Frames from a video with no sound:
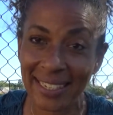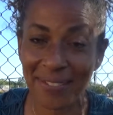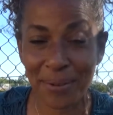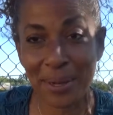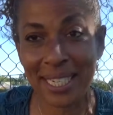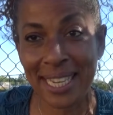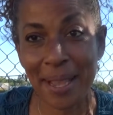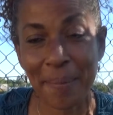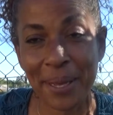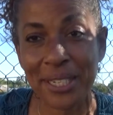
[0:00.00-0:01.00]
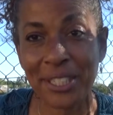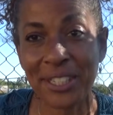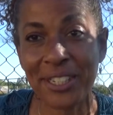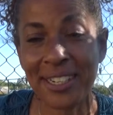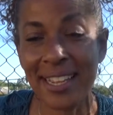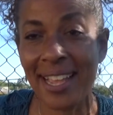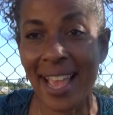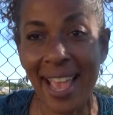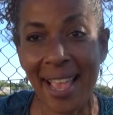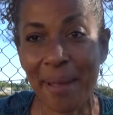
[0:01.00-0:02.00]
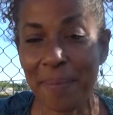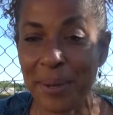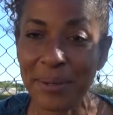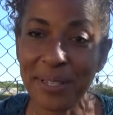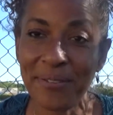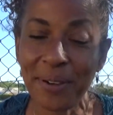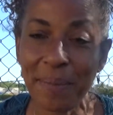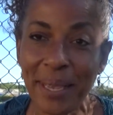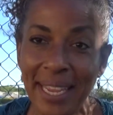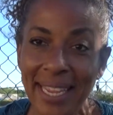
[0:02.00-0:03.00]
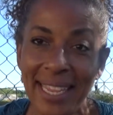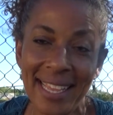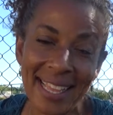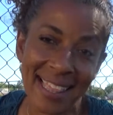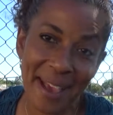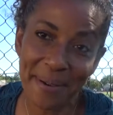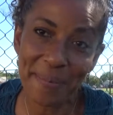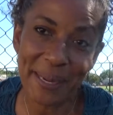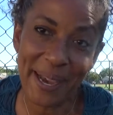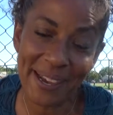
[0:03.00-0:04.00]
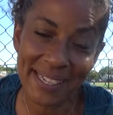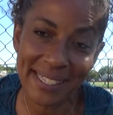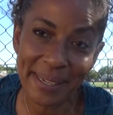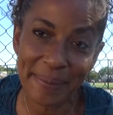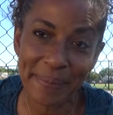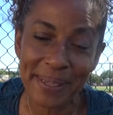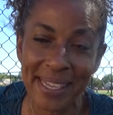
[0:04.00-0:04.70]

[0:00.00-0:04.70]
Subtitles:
If you want to take a picture and post it for me, that would be awesome.